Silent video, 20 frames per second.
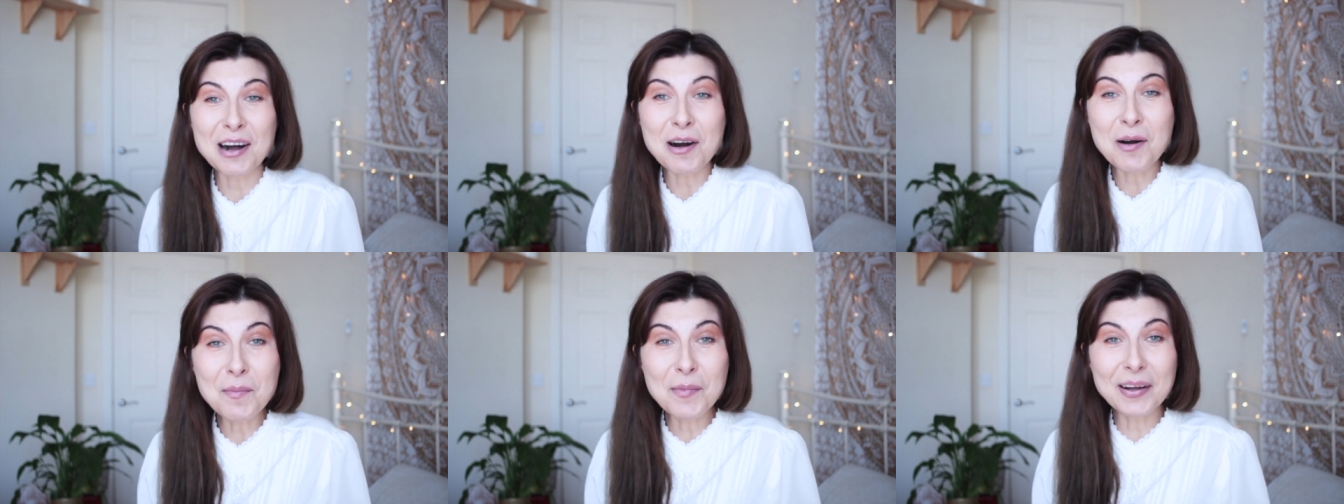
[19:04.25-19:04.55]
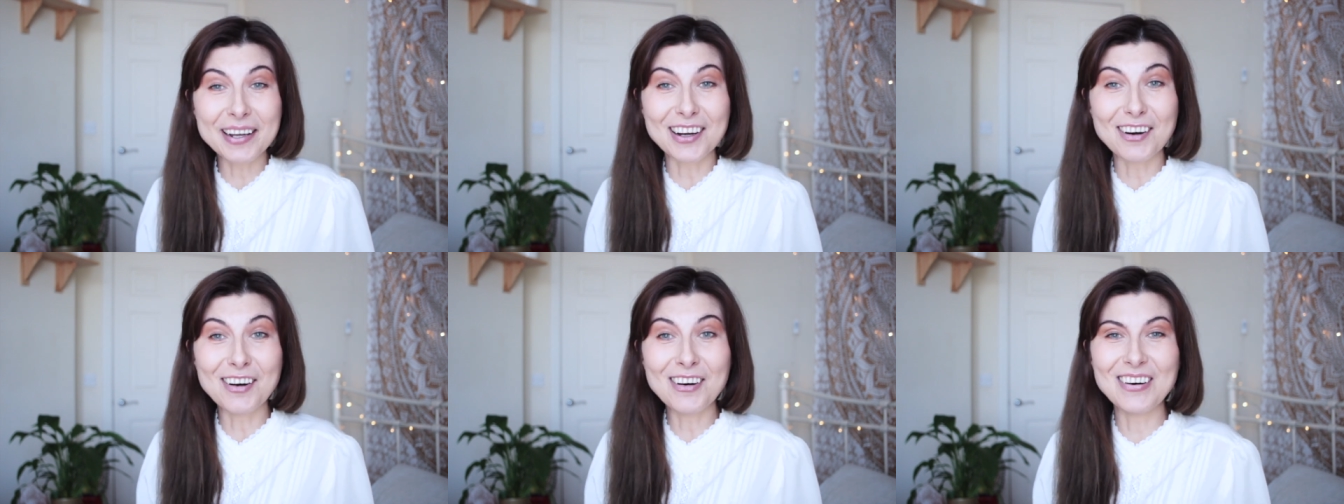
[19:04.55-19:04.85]
Oh
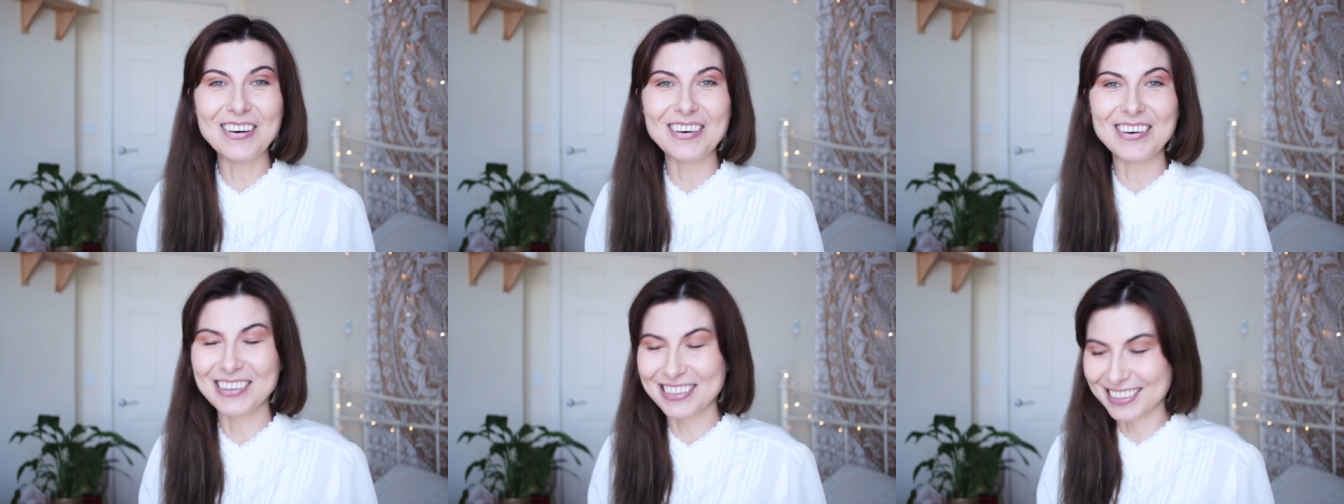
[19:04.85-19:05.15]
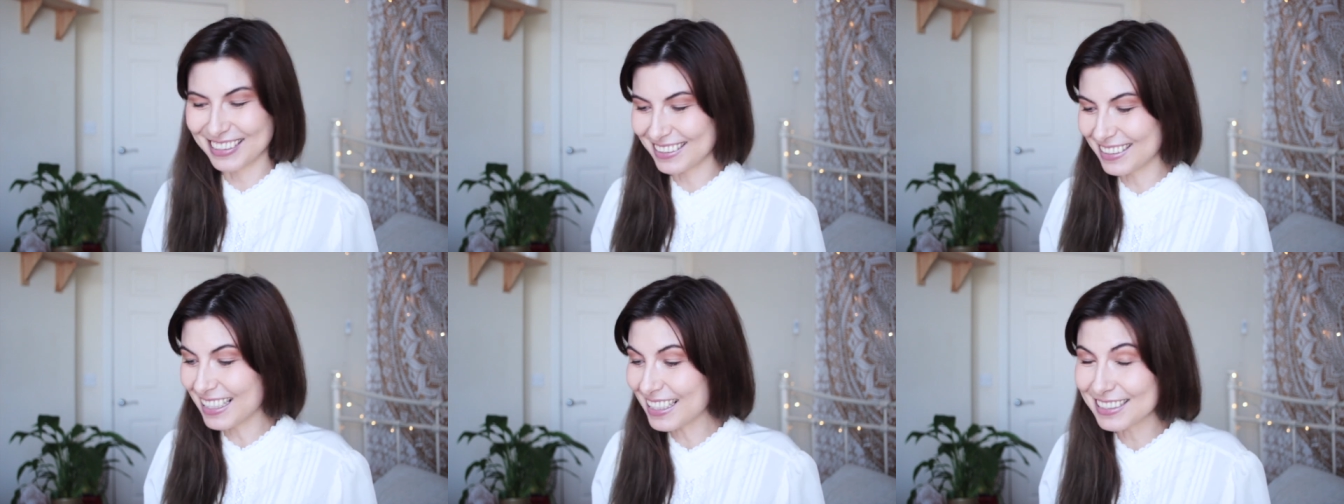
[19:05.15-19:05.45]
my
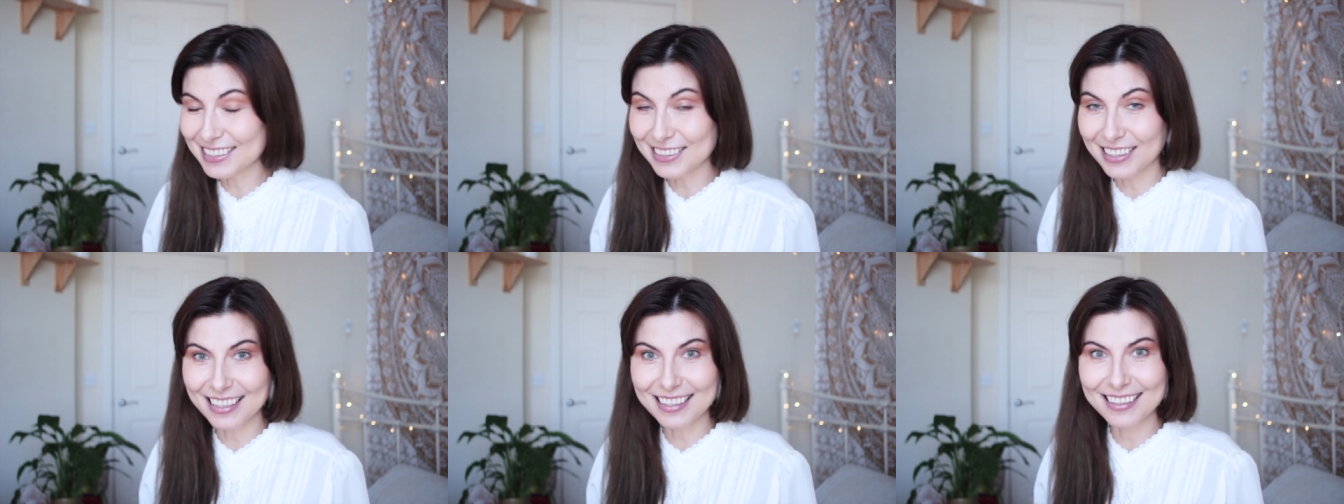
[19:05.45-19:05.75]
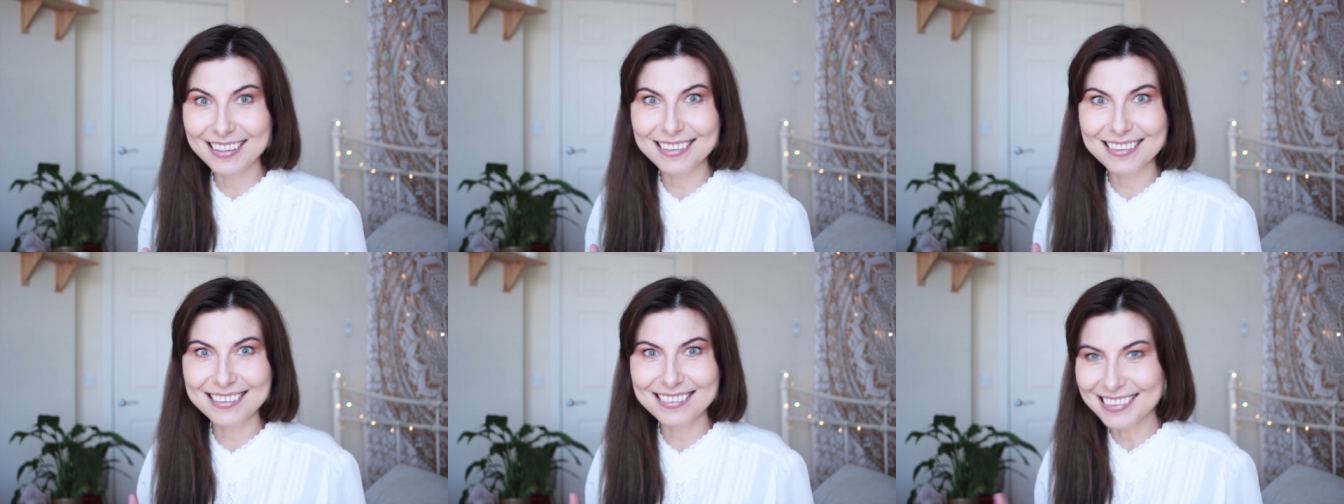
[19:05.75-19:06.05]
god! That's
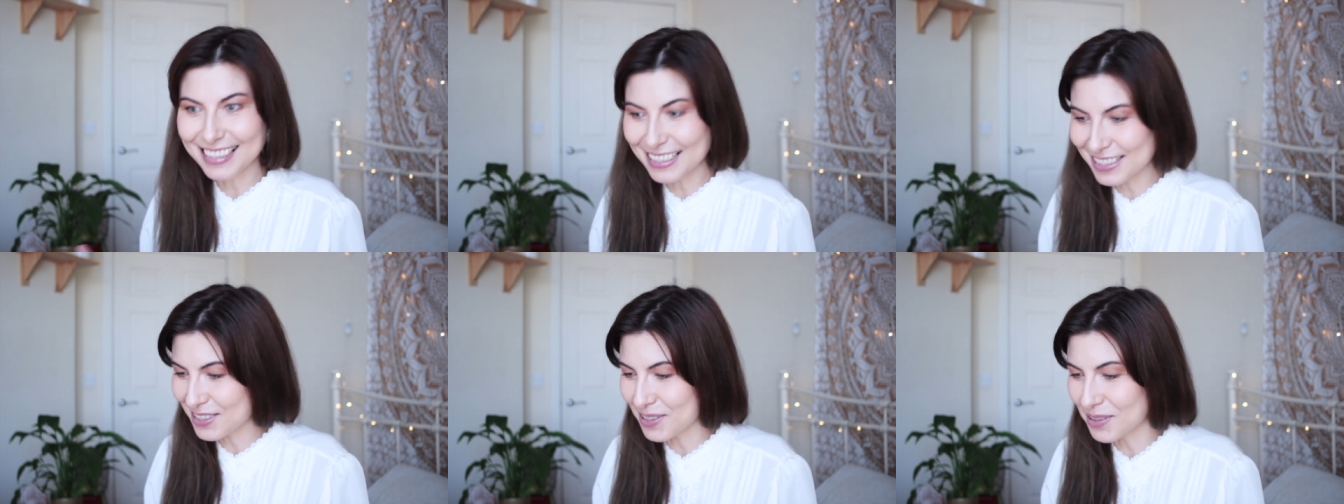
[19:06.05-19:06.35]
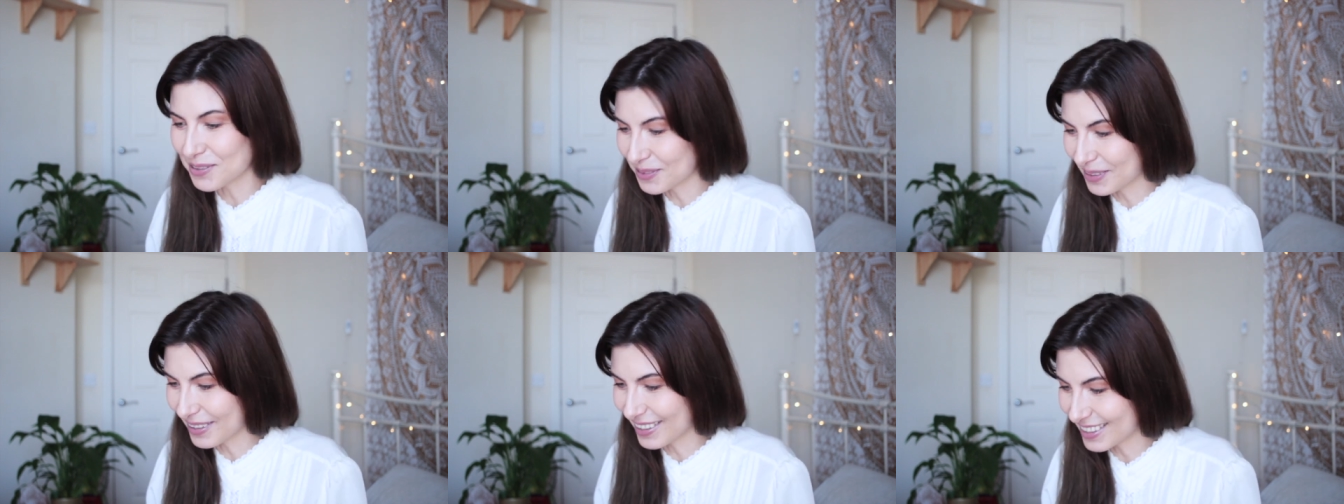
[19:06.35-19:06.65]
like, that's
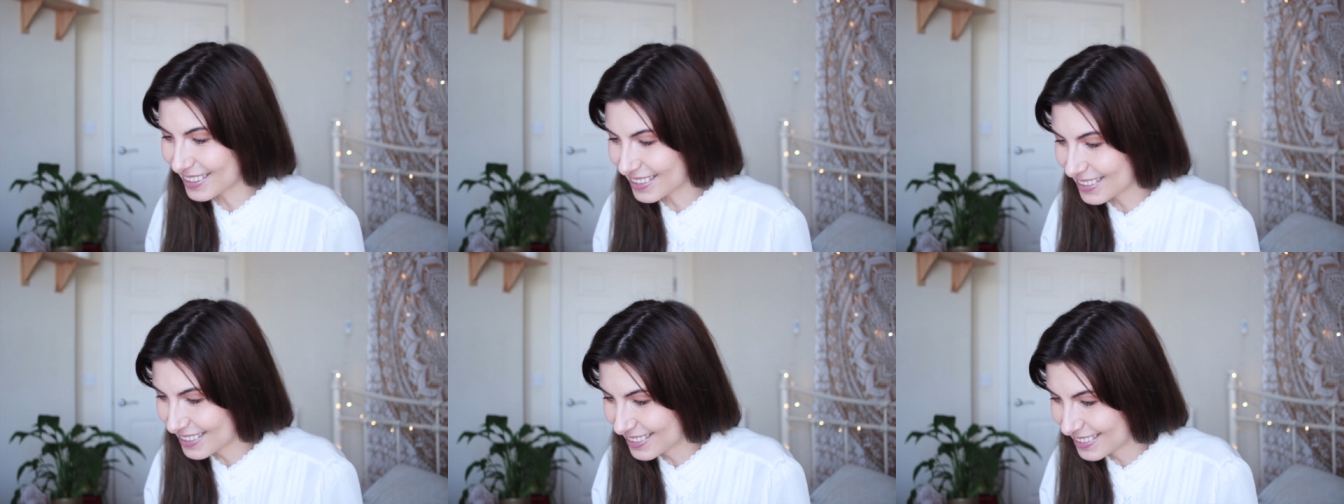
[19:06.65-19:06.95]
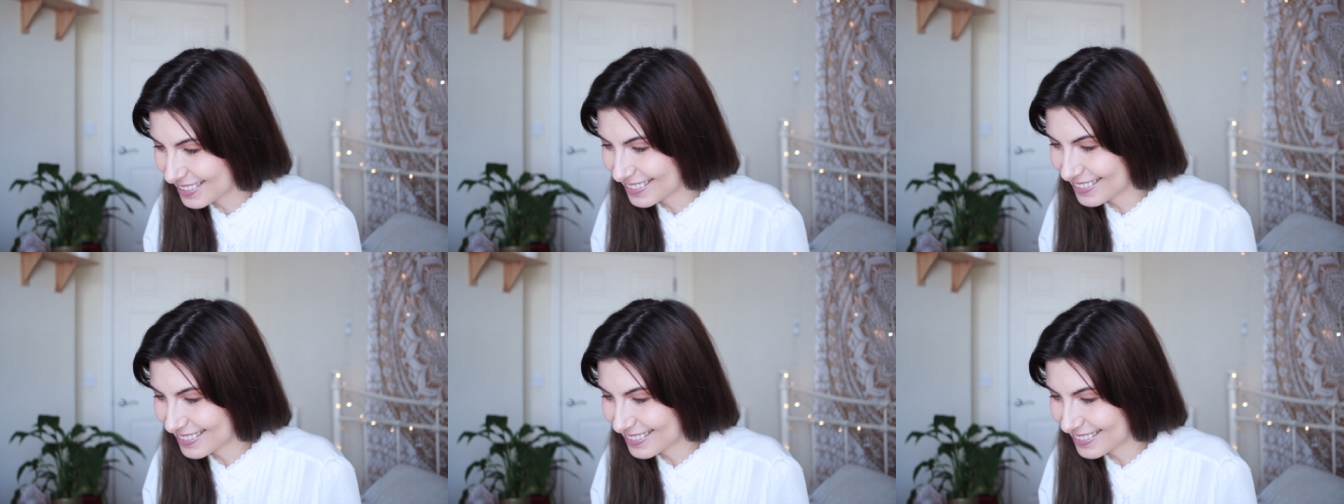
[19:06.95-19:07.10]
so weird.